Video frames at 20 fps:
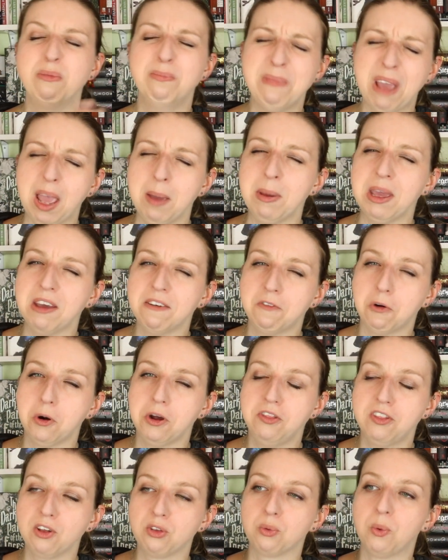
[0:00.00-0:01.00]
maybe
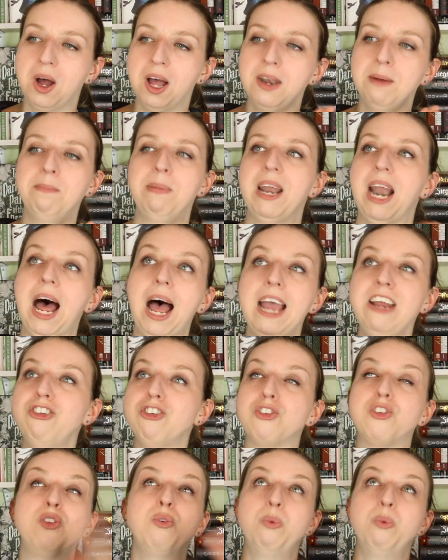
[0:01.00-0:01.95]
avoid this one, but I just